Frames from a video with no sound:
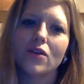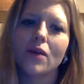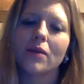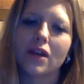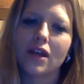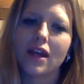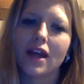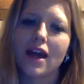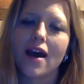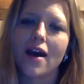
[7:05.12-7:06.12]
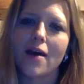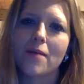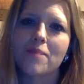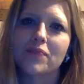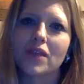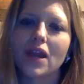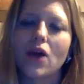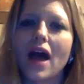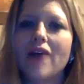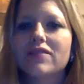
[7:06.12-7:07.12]
I'm going to
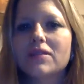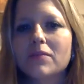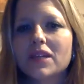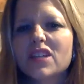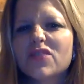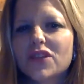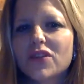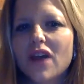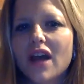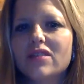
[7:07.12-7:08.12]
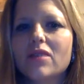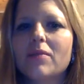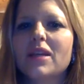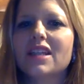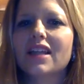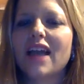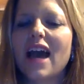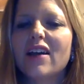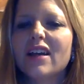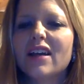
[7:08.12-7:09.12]
I'll have some links for you guys on basically
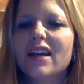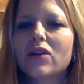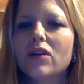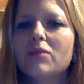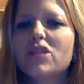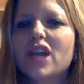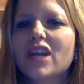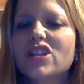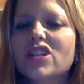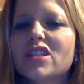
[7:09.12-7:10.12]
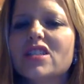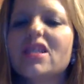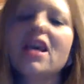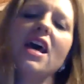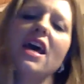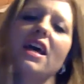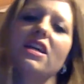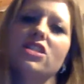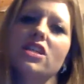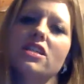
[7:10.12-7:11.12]
how to handle objections,
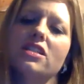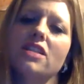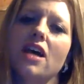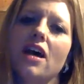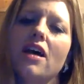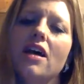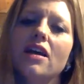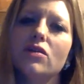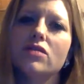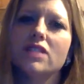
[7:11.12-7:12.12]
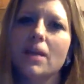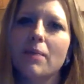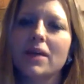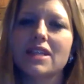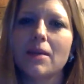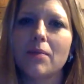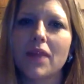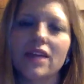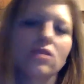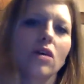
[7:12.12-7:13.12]
and just little step-by-step
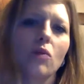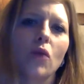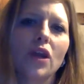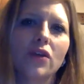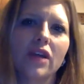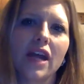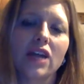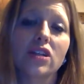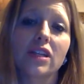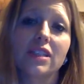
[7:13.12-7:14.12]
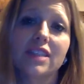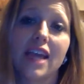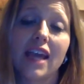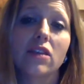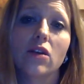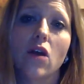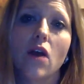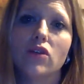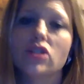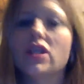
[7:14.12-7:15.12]
plays on where you can actually take the
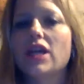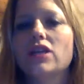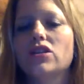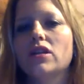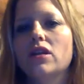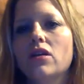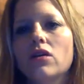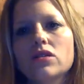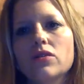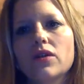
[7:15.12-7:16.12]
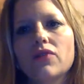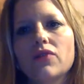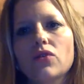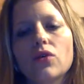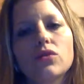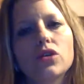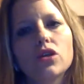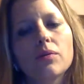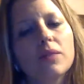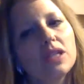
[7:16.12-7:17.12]
conversation. And also, if you go to
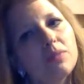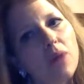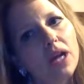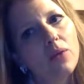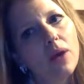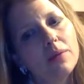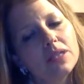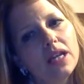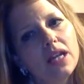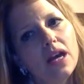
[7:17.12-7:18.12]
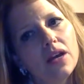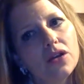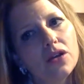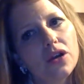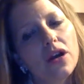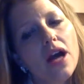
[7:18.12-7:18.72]
your Beachbody website under